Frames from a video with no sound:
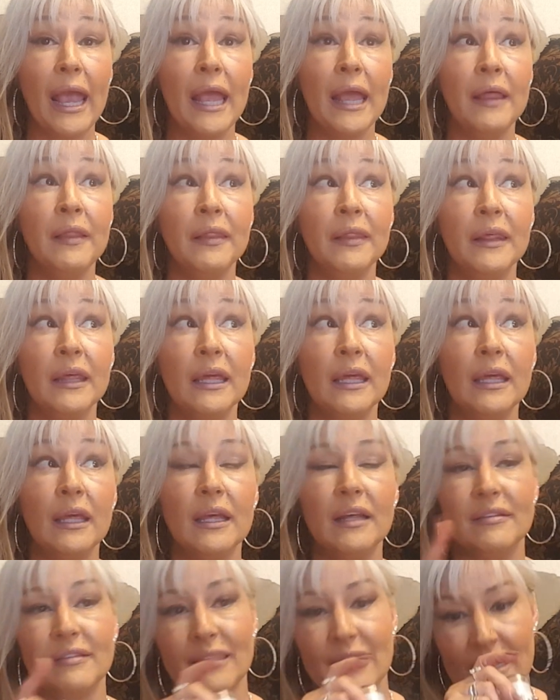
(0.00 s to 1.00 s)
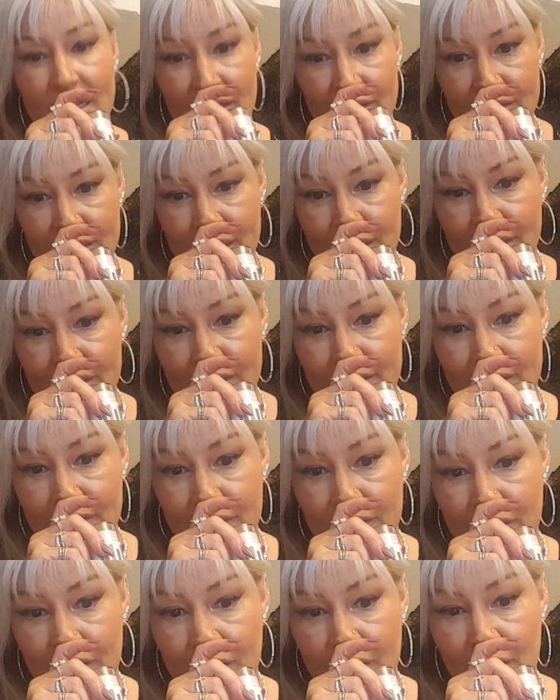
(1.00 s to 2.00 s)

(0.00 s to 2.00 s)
and the, is it Essence?